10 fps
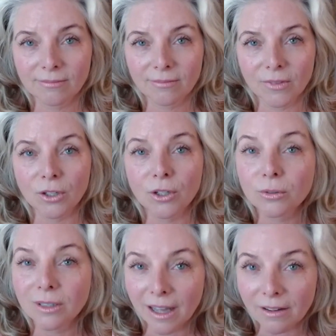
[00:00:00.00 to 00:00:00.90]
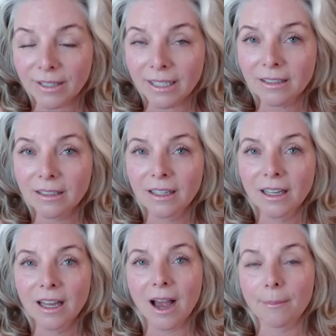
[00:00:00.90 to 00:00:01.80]
the new loving,
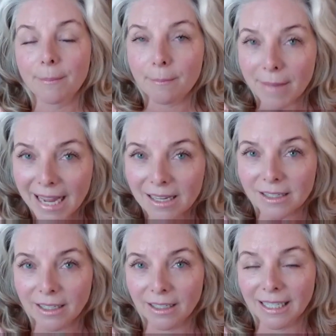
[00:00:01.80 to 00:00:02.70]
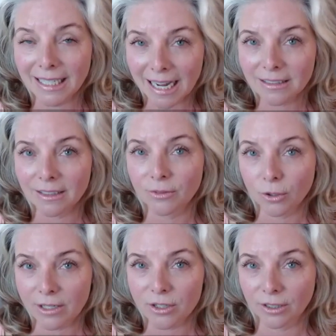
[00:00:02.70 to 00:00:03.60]
amazing, connective
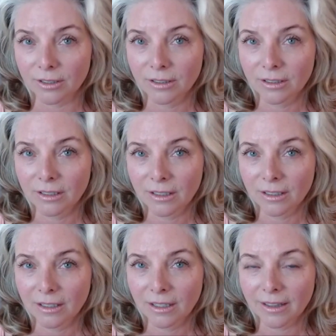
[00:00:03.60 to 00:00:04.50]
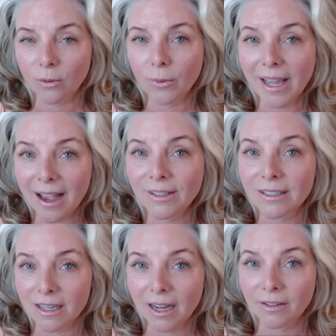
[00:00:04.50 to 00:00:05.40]
creature that we have
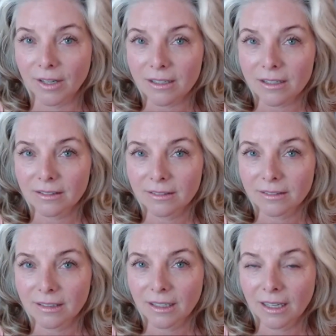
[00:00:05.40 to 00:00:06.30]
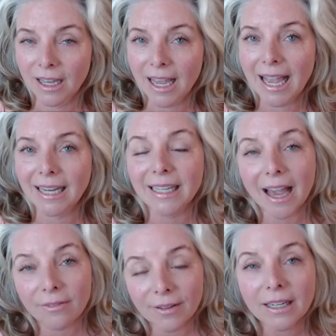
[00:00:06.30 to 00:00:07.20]
inside of us. And
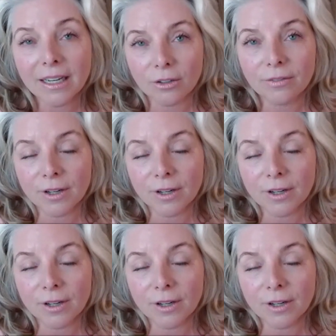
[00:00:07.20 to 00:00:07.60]
caffeine interferes